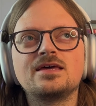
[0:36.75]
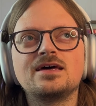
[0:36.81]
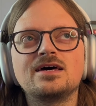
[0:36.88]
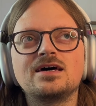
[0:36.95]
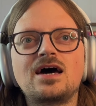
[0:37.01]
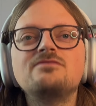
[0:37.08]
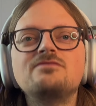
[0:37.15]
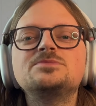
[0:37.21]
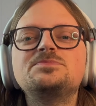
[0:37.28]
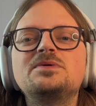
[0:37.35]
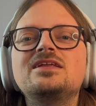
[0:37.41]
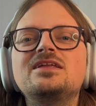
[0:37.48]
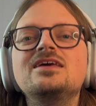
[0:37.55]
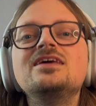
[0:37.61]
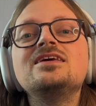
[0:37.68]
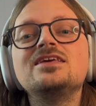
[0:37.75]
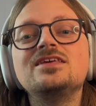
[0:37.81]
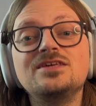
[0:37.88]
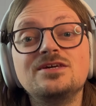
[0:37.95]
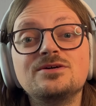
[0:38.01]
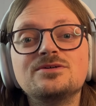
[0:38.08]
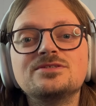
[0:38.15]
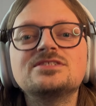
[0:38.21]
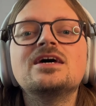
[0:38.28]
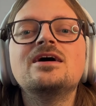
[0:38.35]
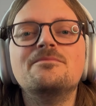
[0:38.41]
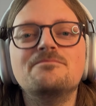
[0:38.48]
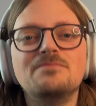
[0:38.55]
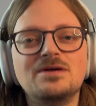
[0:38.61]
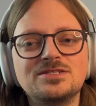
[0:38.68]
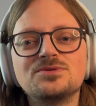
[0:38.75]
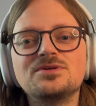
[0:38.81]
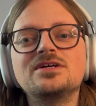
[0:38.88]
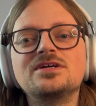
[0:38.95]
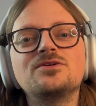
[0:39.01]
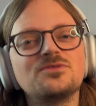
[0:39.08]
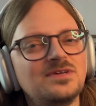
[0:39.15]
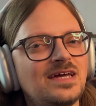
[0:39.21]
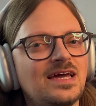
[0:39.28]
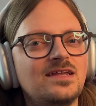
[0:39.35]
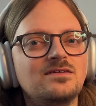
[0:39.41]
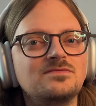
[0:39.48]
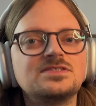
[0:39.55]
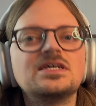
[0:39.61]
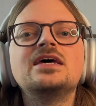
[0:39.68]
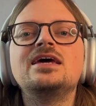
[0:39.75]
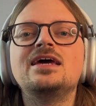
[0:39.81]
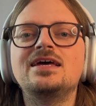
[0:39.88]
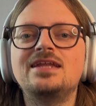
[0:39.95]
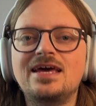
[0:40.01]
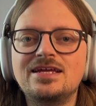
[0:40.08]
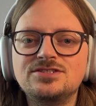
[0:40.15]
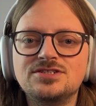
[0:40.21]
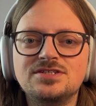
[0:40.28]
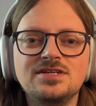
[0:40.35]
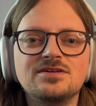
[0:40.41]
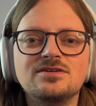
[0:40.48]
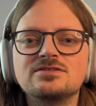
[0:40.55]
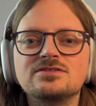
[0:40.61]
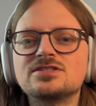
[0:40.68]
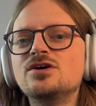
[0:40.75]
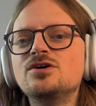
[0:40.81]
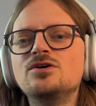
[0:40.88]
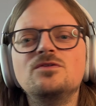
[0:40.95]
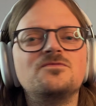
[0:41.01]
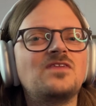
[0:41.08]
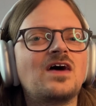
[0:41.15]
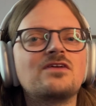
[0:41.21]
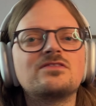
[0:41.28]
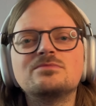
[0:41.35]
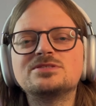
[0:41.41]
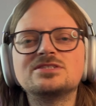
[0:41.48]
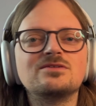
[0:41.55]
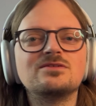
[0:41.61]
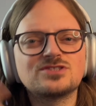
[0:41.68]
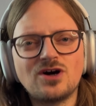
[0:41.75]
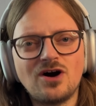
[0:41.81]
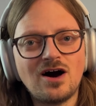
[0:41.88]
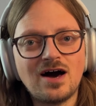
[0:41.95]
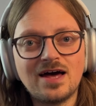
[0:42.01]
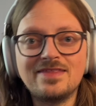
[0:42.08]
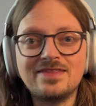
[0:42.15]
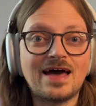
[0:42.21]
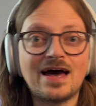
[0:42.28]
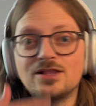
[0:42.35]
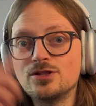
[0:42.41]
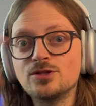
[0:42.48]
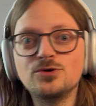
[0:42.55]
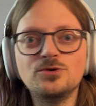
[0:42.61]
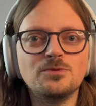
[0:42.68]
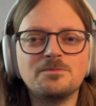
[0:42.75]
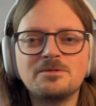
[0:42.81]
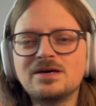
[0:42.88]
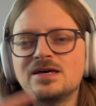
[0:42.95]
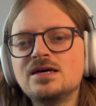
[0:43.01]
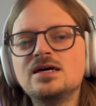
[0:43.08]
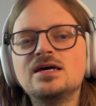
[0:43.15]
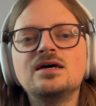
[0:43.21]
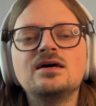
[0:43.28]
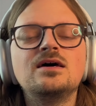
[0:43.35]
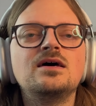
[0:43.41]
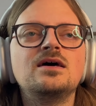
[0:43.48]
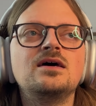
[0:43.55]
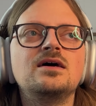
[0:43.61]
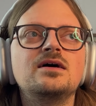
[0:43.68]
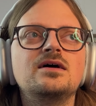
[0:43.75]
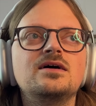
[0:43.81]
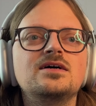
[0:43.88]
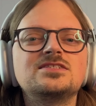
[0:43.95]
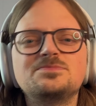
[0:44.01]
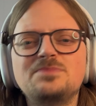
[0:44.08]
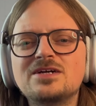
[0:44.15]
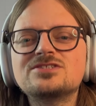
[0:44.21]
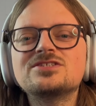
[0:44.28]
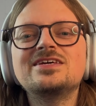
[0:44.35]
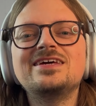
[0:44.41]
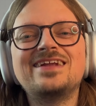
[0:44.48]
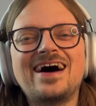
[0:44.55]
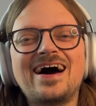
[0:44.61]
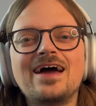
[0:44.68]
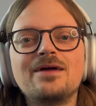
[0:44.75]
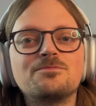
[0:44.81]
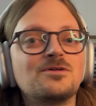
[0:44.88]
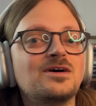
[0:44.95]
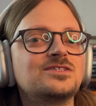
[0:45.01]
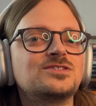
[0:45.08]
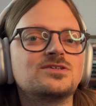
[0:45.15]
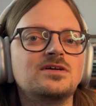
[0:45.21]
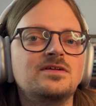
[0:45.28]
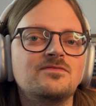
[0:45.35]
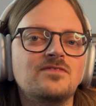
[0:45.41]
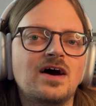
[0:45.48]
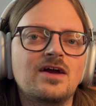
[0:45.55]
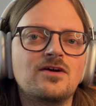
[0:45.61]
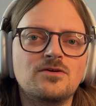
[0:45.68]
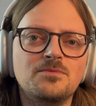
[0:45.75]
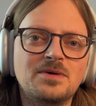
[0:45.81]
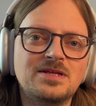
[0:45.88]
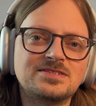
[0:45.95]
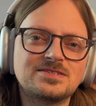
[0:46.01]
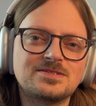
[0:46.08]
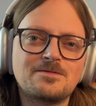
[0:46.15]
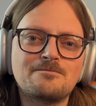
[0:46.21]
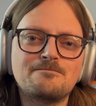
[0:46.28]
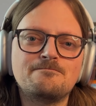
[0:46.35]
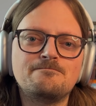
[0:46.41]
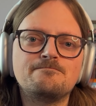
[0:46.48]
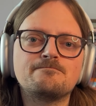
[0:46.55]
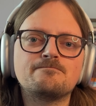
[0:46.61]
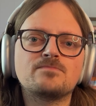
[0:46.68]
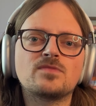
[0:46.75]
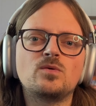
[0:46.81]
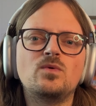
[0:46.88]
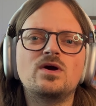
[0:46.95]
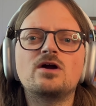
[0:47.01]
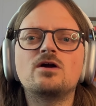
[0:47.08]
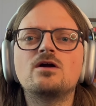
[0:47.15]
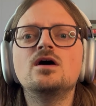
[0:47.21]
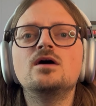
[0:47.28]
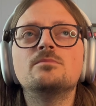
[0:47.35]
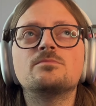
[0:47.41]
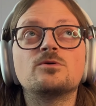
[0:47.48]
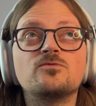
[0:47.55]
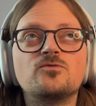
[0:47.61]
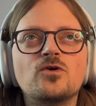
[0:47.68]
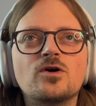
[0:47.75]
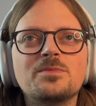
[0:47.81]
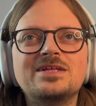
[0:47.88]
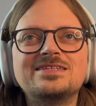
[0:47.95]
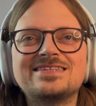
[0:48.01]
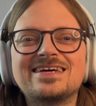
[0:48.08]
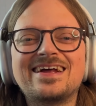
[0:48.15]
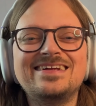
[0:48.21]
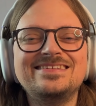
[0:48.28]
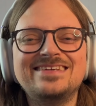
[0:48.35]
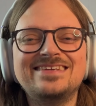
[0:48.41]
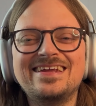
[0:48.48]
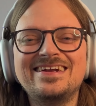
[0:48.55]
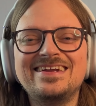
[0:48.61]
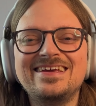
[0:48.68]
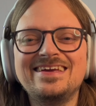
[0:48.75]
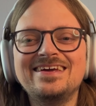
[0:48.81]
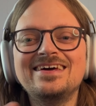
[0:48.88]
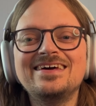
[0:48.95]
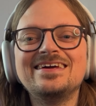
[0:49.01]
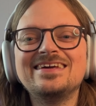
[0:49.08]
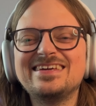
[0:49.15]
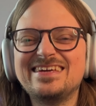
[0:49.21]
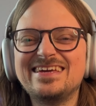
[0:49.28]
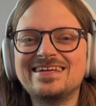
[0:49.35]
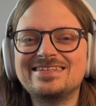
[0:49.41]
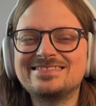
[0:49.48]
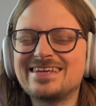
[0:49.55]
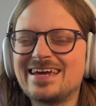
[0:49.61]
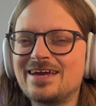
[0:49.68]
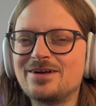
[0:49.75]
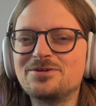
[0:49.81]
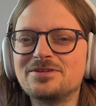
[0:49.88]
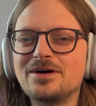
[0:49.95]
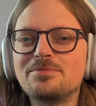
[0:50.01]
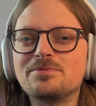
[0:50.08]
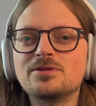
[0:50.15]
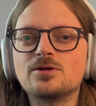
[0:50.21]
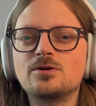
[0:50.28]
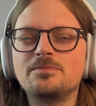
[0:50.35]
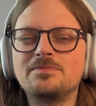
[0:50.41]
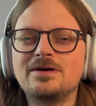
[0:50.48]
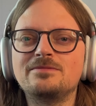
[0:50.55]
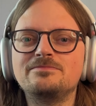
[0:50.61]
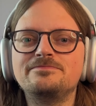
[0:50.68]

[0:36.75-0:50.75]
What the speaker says: I've spent years mentoring creatives and engineers who found themselves caught in that loop, especially in high-pressure environments, where performance and identity get tangled up a little bit.